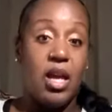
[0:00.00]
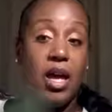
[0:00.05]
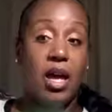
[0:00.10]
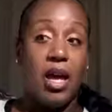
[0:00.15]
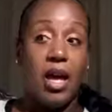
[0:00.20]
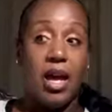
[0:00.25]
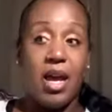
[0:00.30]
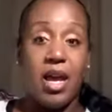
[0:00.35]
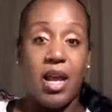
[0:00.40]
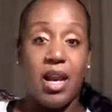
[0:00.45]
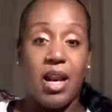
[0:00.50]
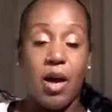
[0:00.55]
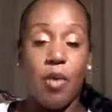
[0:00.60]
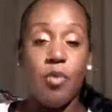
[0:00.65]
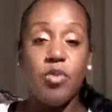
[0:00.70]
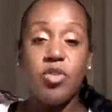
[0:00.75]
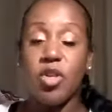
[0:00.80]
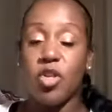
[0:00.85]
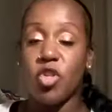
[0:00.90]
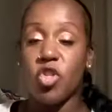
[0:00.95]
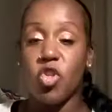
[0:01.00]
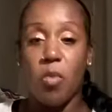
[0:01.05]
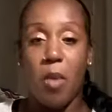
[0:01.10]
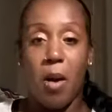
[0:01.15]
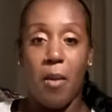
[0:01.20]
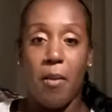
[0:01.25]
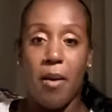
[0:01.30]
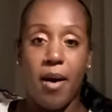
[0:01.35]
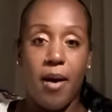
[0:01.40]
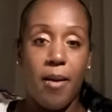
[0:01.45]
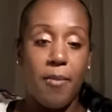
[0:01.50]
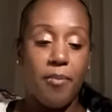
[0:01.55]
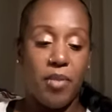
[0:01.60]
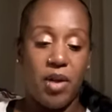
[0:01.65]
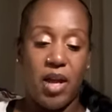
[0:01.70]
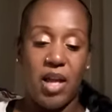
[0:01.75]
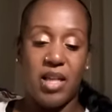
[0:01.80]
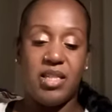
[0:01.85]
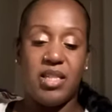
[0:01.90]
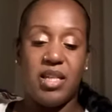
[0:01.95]
And I was gonna show my mom, but
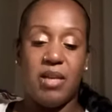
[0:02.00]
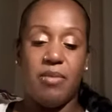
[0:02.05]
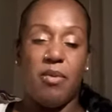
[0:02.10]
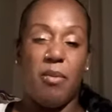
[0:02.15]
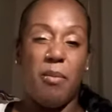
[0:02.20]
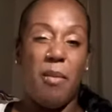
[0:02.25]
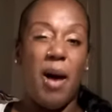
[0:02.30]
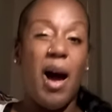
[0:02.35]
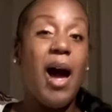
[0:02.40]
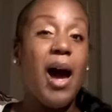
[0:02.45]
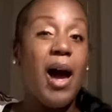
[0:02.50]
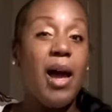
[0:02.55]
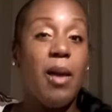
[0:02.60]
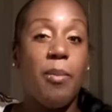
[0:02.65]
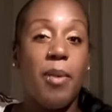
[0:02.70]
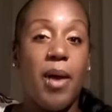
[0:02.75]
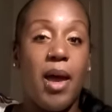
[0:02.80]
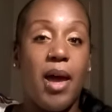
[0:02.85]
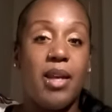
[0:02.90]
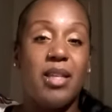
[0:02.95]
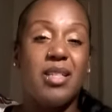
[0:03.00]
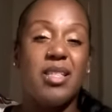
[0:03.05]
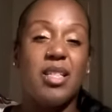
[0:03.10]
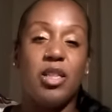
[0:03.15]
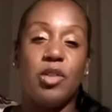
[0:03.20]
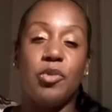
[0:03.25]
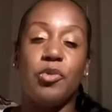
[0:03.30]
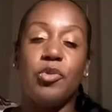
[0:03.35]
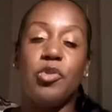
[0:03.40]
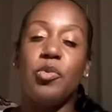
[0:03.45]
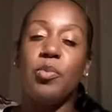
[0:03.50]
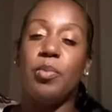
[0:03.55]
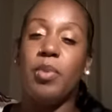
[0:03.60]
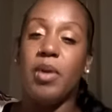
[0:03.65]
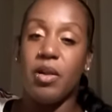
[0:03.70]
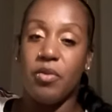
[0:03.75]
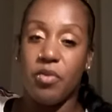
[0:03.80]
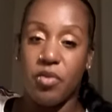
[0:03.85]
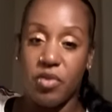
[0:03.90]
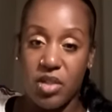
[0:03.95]
I said, well, my iPad is a little too
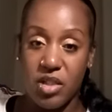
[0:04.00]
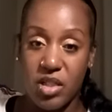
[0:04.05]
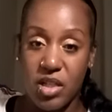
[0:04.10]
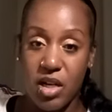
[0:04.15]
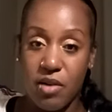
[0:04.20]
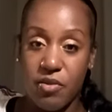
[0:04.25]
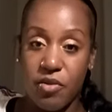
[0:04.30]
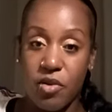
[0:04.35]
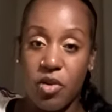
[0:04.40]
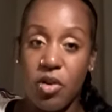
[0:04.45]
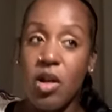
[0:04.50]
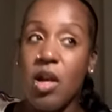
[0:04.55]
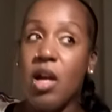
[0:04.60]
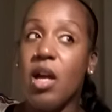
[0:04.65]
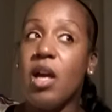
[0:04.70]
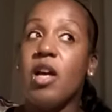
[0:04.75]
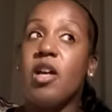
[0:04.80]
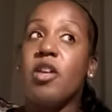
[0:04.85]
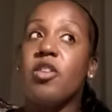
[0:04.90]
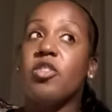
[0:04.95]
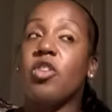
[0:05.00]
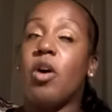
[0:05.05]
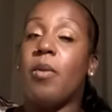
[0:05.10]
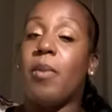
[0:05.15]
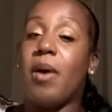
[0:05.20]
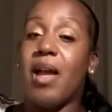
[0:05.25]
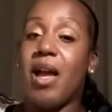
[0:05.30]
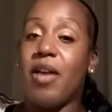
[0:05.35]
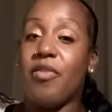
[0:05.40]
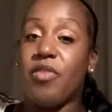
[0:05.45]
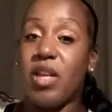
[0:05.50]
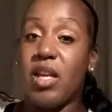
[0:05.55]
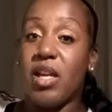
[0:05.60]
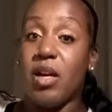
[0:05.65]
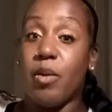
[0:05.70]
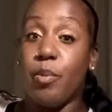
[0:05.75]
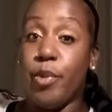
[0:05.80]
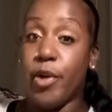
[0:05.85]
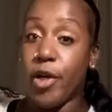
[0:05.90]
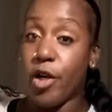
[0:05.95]
big for this cover, so I might have to get a
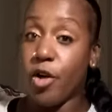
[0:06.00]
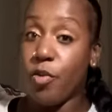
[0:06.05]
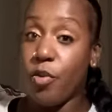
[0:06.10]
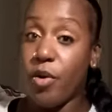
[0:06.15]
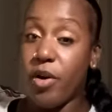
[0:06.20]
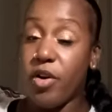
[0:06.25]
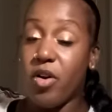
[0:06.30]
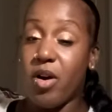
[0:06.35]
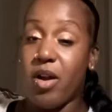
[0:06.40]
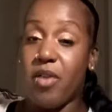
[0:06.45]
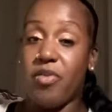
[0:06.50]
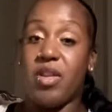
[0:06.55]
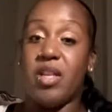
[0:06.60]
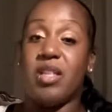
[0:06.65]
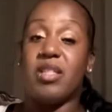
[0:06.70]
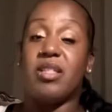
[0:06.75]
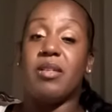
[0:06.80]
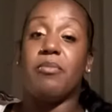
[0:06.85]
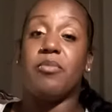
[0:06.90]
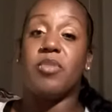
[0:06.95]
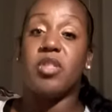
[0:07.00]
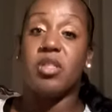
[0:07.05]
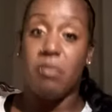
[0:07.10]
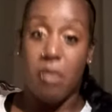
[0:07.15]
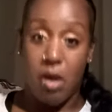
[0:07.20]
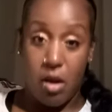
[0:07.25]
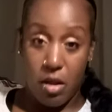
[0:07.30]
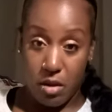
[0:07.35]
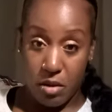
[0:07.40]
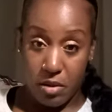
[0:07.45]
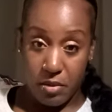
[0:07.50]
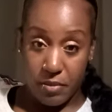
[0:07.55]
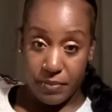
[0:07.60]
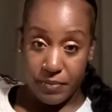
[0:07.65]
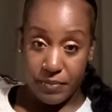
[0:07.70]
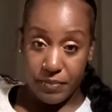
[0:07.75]
bigger one or have to get something smaller.